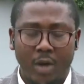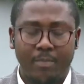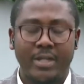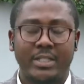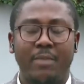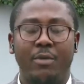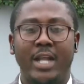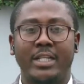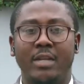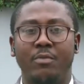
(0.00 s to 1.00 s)
what President
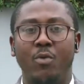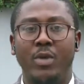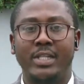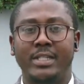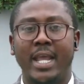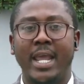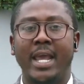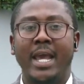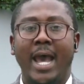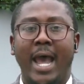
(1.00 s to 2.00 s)
Bola Tinubu will
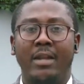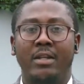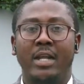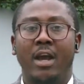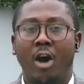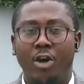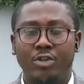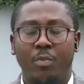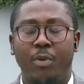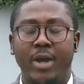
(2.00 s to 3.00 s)
say and
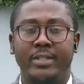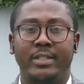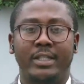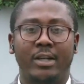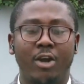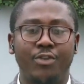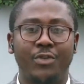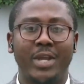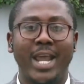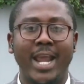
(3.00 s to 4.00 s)
also point the
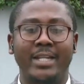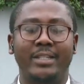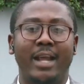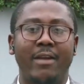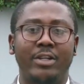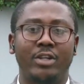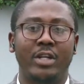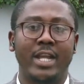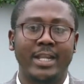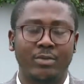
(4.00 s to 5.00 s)
country in the
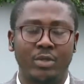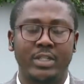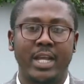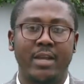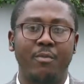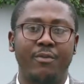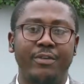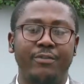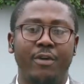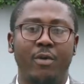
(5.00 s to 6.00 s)
direction it will take
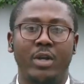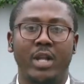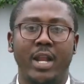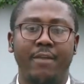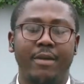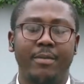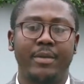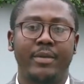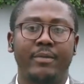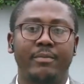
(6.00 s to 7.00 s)
moving forward.
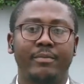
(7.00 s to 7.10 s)
Nifemi.